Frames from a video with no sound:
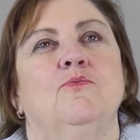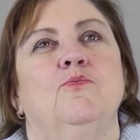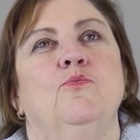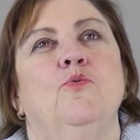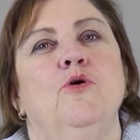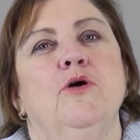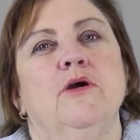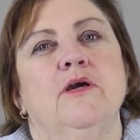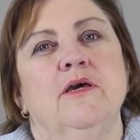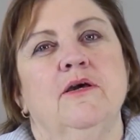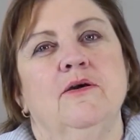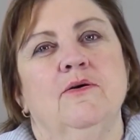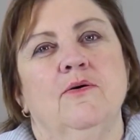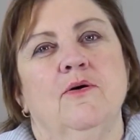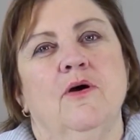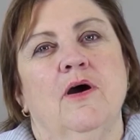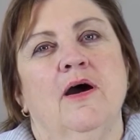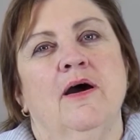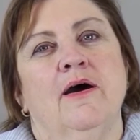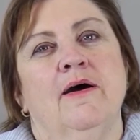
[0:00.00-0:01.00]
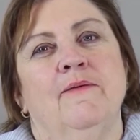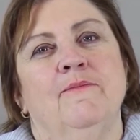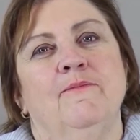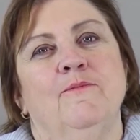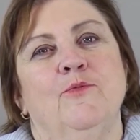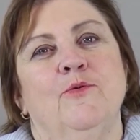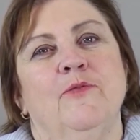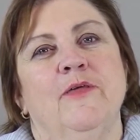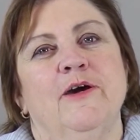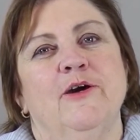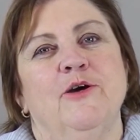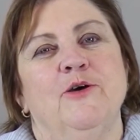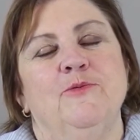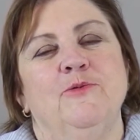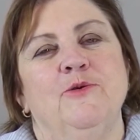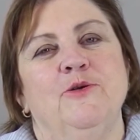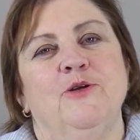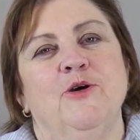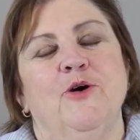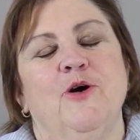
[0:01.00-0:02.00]
Working with our
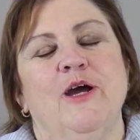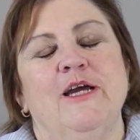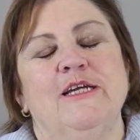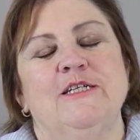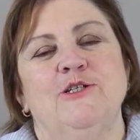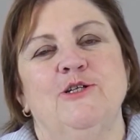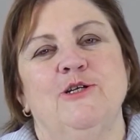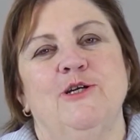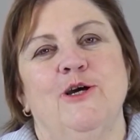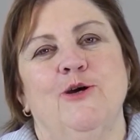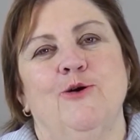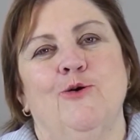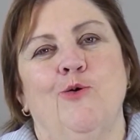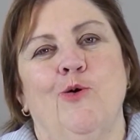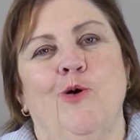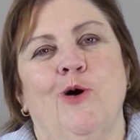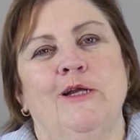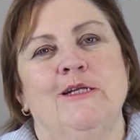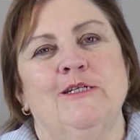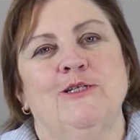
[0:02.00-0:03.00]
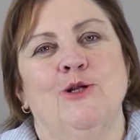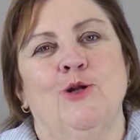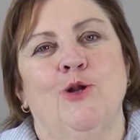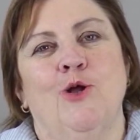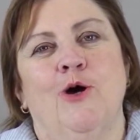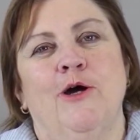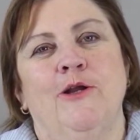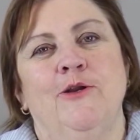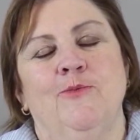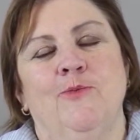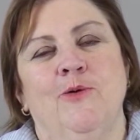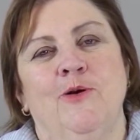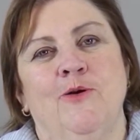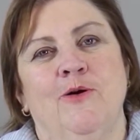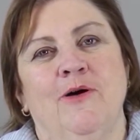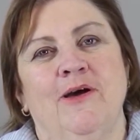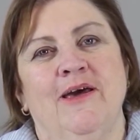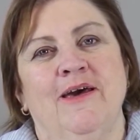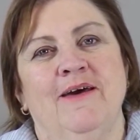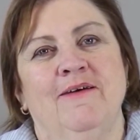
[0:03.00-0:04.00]
community, I actually get quite delighted when
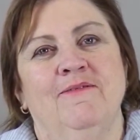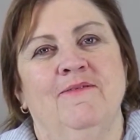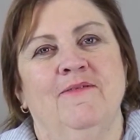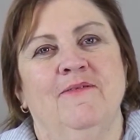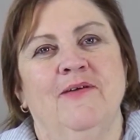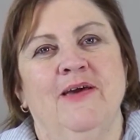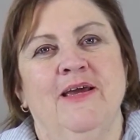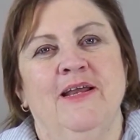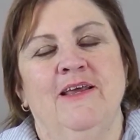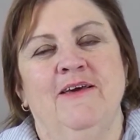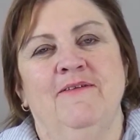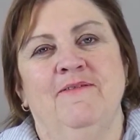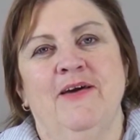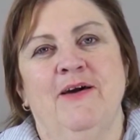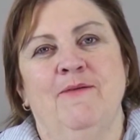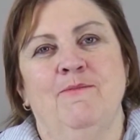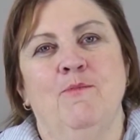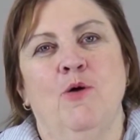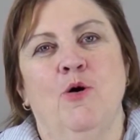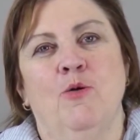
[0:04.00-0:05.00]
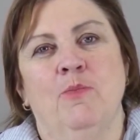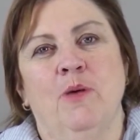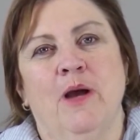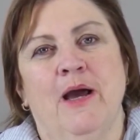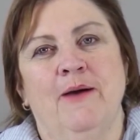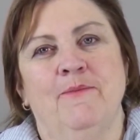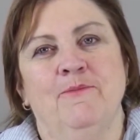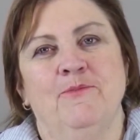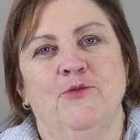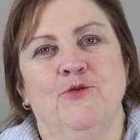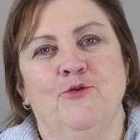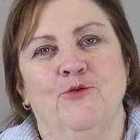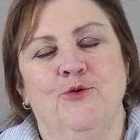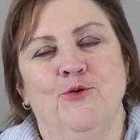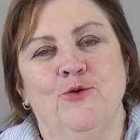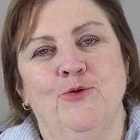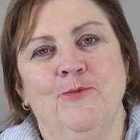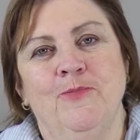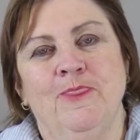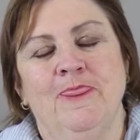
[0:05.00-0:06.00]
I have any of our mob come
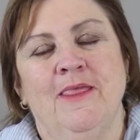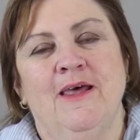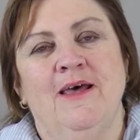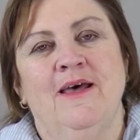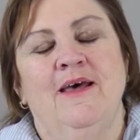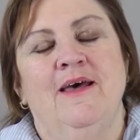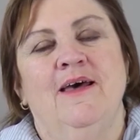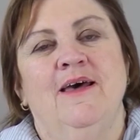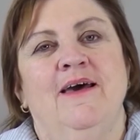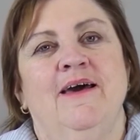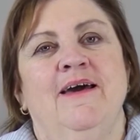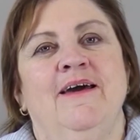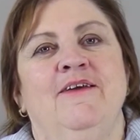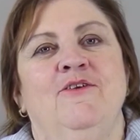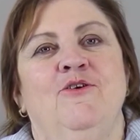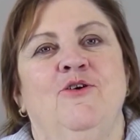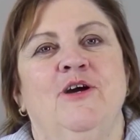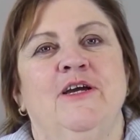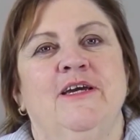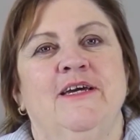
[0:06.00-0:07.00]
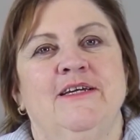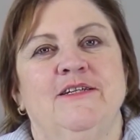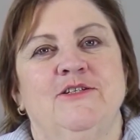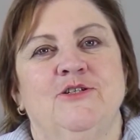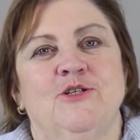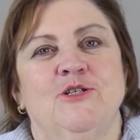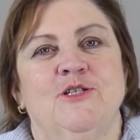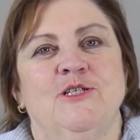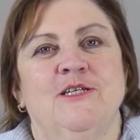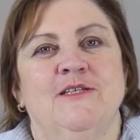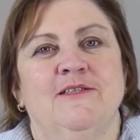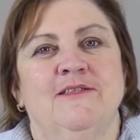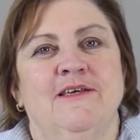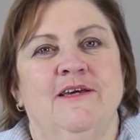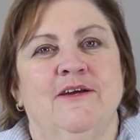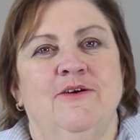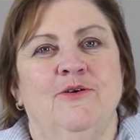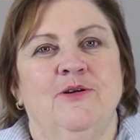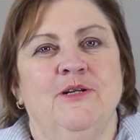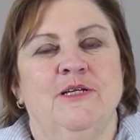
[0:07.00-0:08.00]
through, and I get to sit
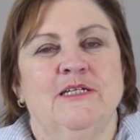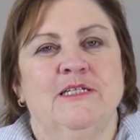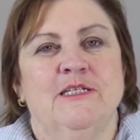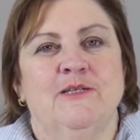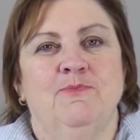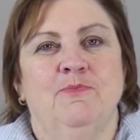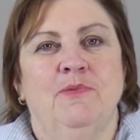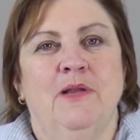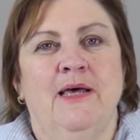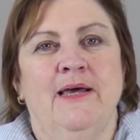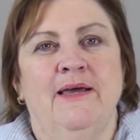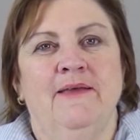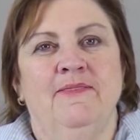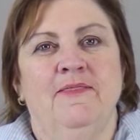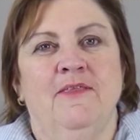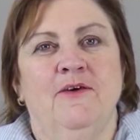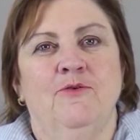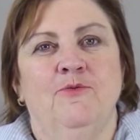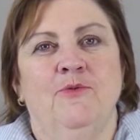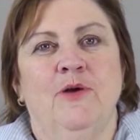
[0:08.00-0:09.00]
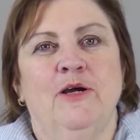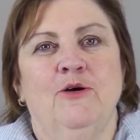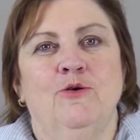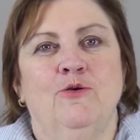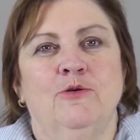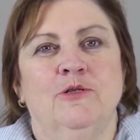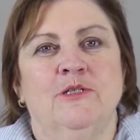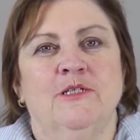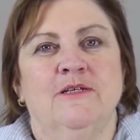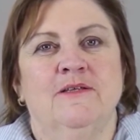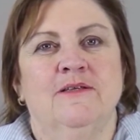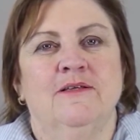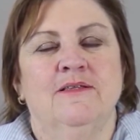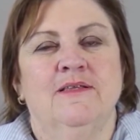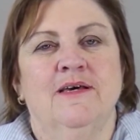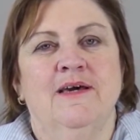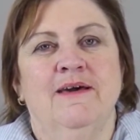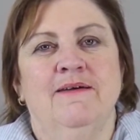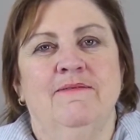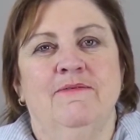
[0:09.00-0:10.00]
there and explain the record so that
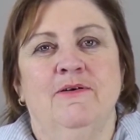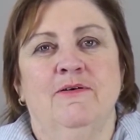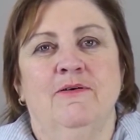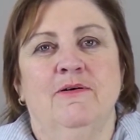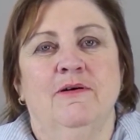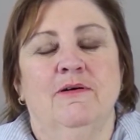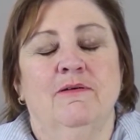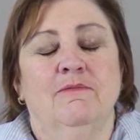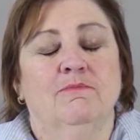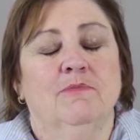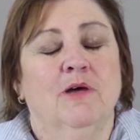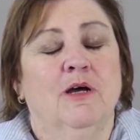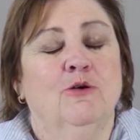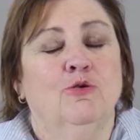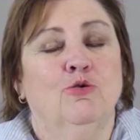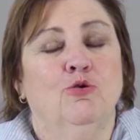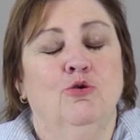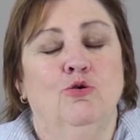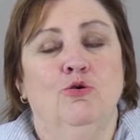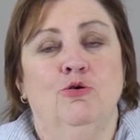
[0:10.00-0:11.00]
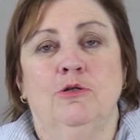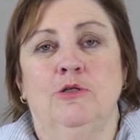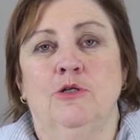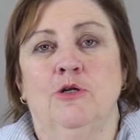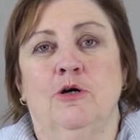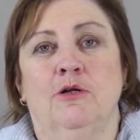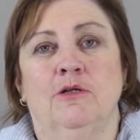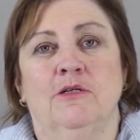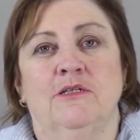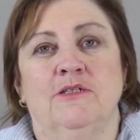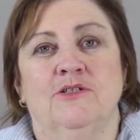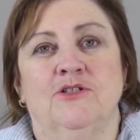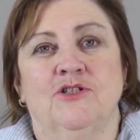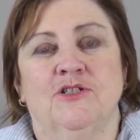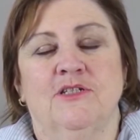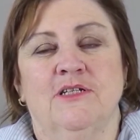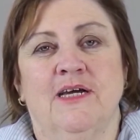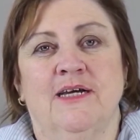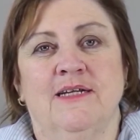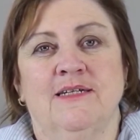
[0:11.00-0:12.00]
they have a good knowledge
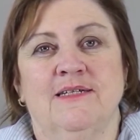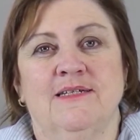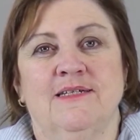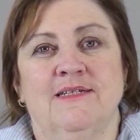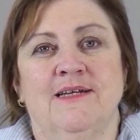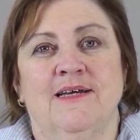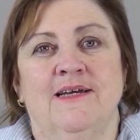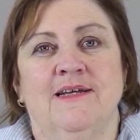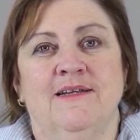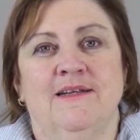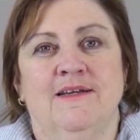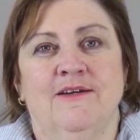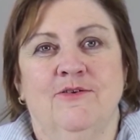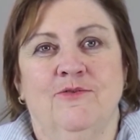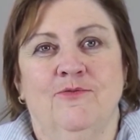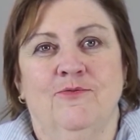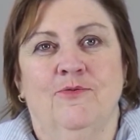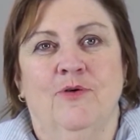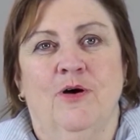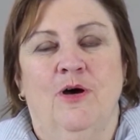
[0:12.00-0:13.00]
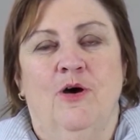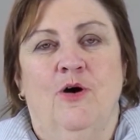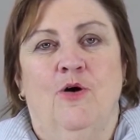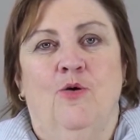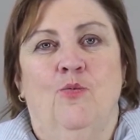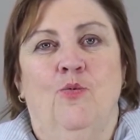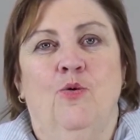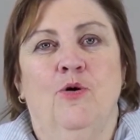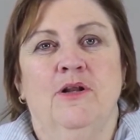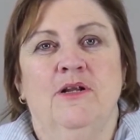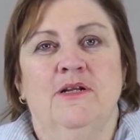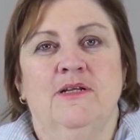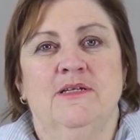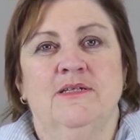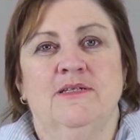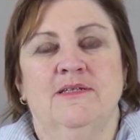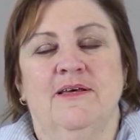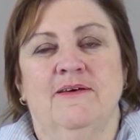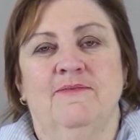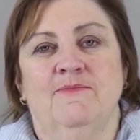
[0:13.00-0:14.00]
and understanding of what it
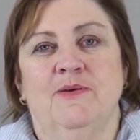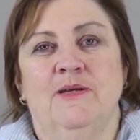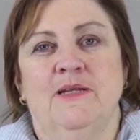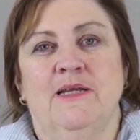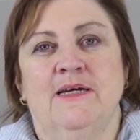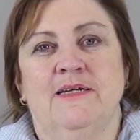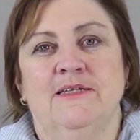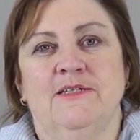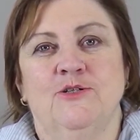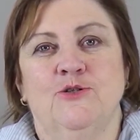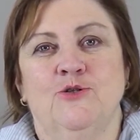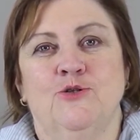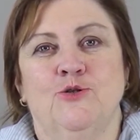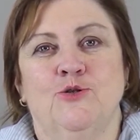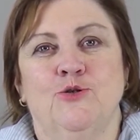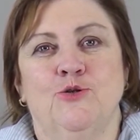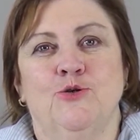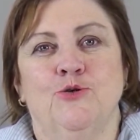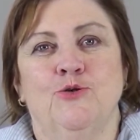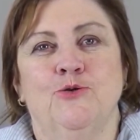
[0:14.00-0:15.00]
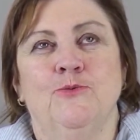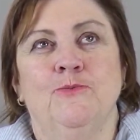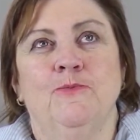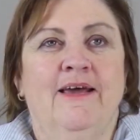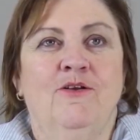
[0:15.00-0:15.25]
is they've been asked to do.